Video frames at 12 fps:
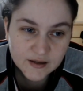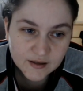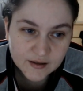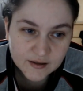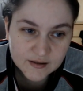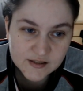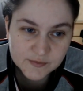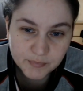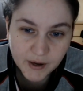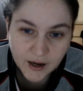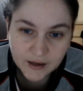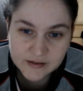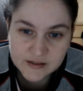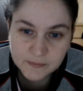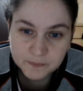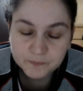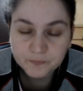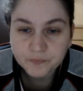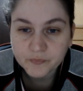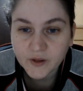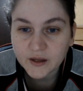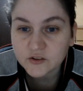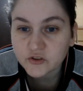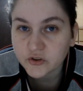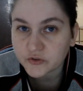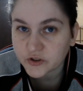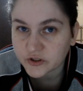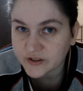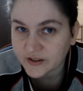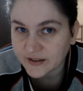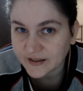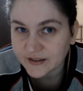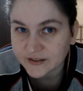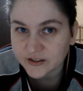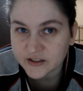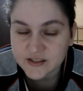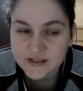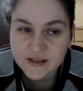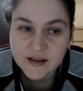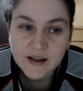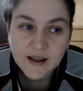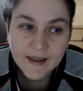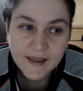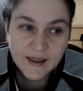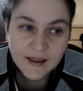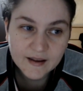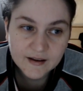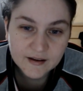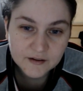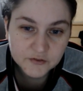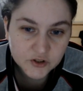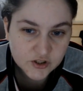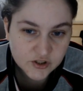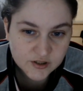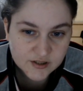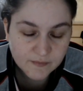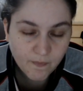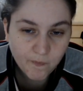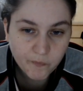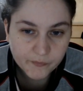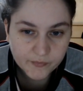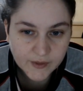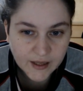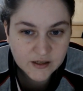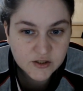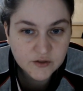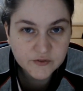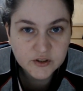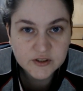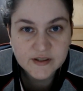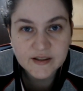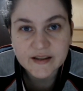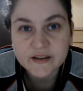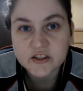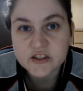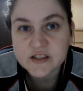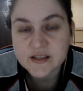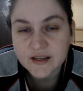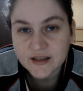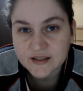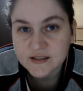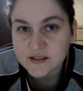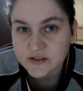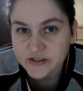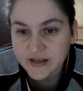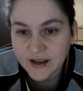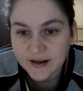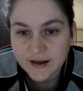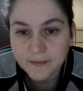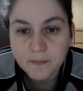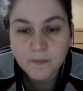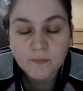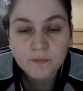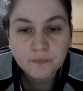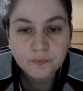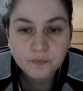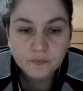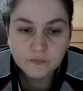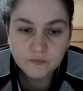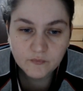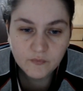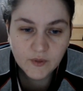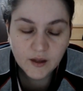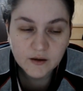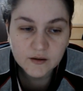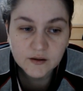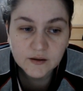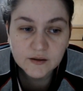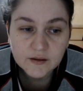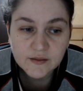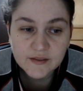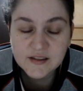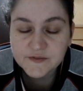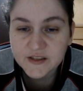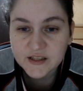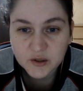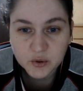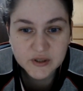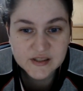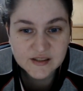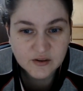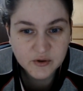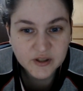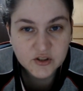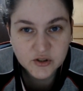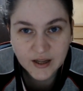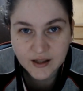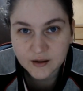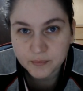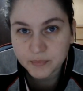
spot introverted thinkers versus extroverted thinkers in society. This video is going to help